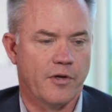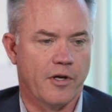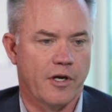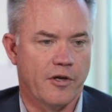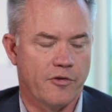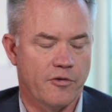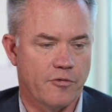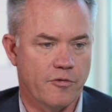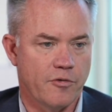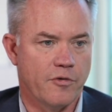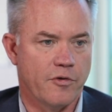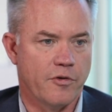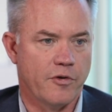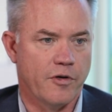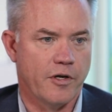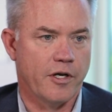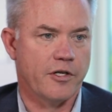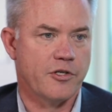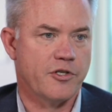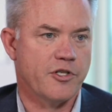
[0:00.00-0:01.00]
through
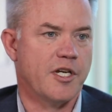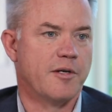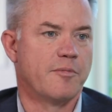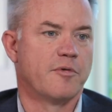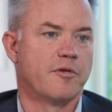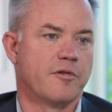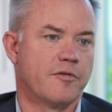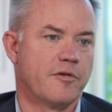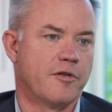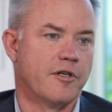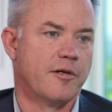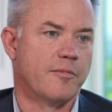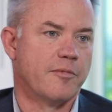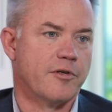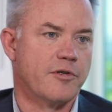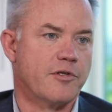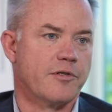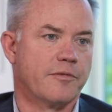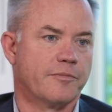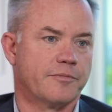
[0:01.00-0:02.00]
a Chamber of
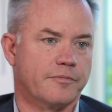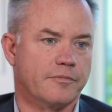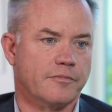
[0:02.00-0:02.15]
Commerce.